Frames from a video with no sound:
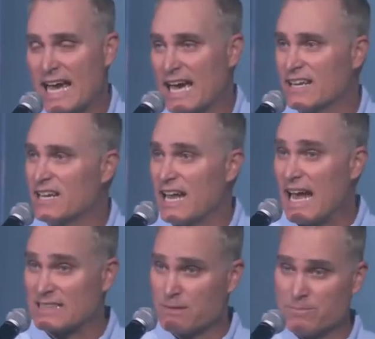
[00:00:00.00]
and
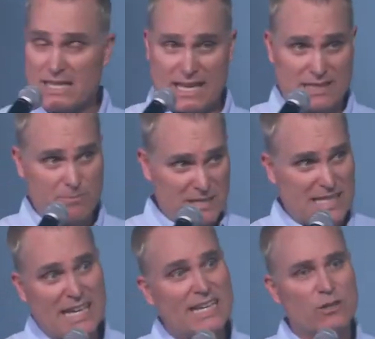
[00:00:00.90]
at the be at the
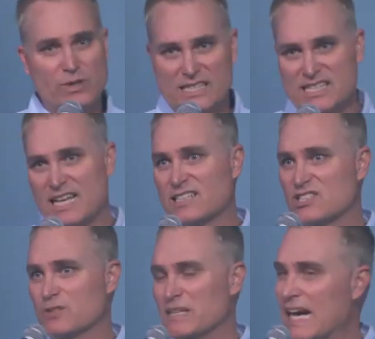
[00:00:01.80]
beginning when he said
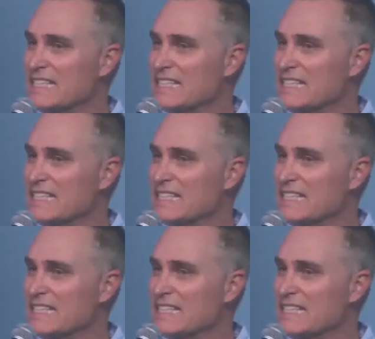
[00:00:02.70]
it to me,